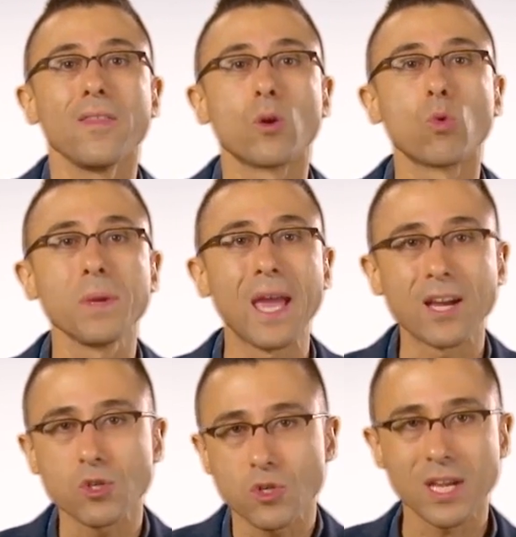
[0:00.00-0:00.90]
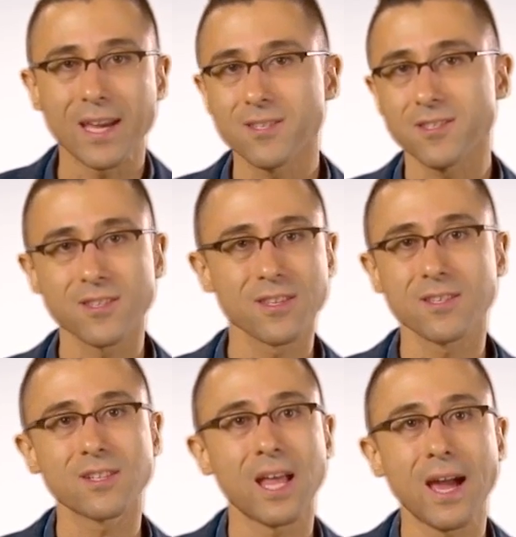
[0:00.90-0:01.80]
There will be exercises in
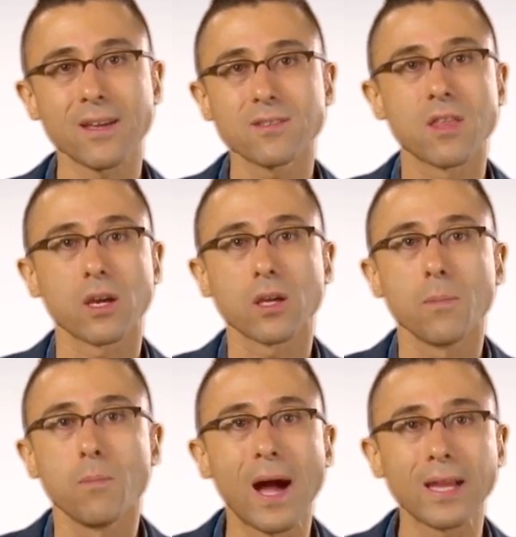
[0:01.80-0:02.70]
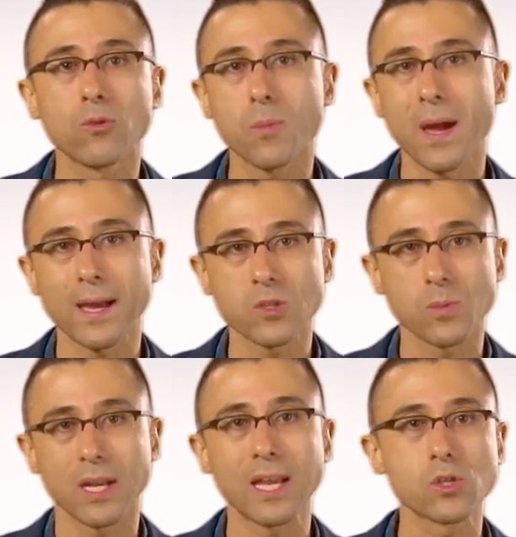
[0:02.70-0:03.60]
this class that, combined with my
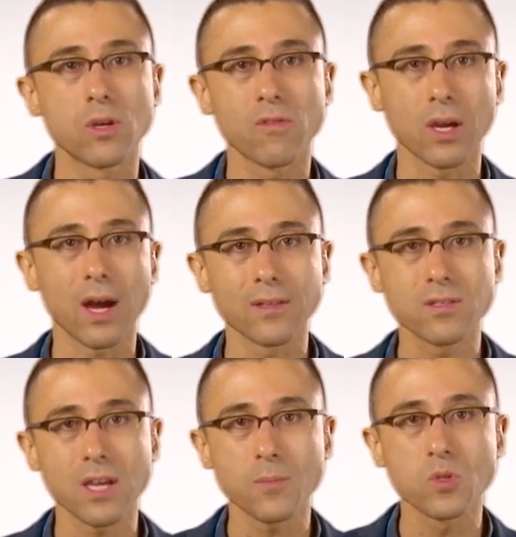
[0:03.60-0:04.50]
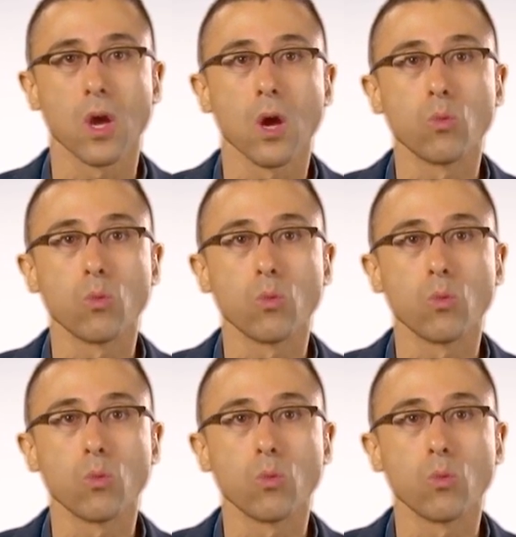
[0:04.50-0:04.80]
explanation of the concepts,